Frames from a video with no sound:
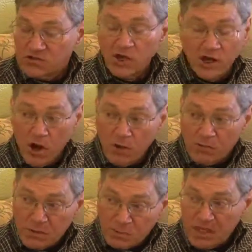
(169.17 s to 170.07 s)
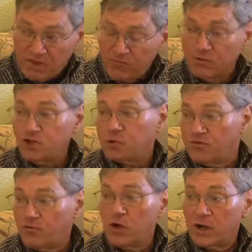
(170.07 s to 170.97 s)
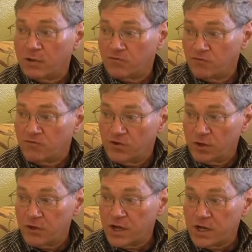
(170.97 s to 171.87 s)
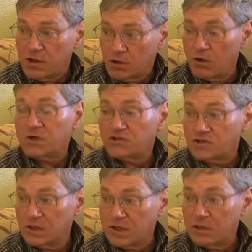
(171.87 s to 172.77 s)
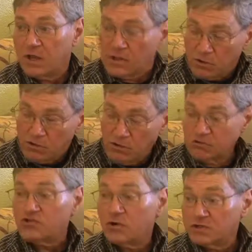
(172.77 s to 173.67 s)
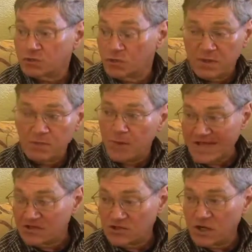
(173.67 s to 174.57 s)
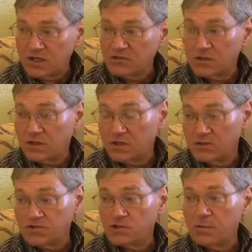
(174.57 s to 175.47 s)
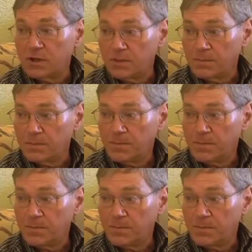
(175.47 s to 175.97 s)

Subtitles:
going to be the future of oil, very costly, and those costs will be passed on to the consumer.